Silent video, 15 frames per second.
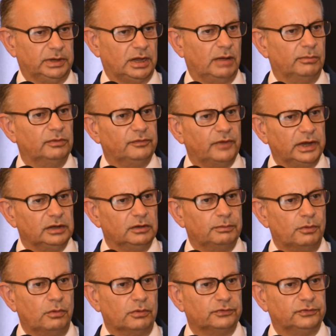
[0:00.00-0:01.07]
that have become
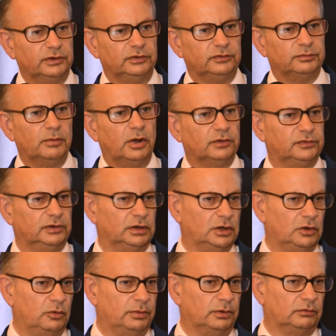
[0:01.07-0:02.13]
available since
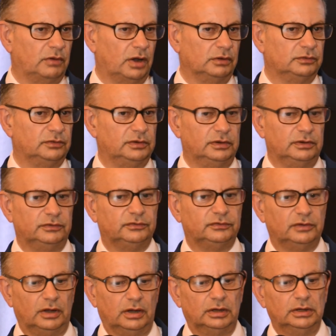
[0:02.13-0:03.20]
Martin Gilbert wrote
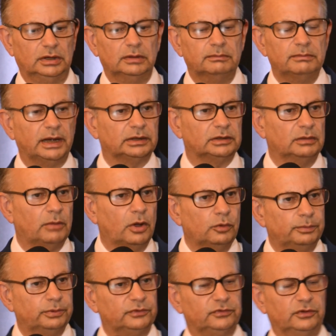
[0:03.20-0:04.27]
his uh,
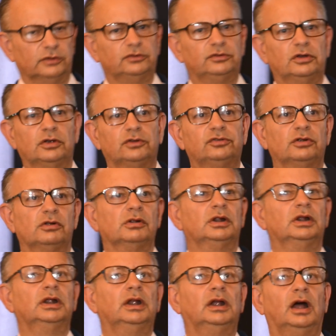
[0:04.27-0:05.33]
magnum opus on
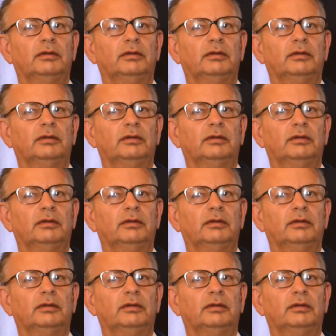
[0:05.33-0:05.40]
Churchill.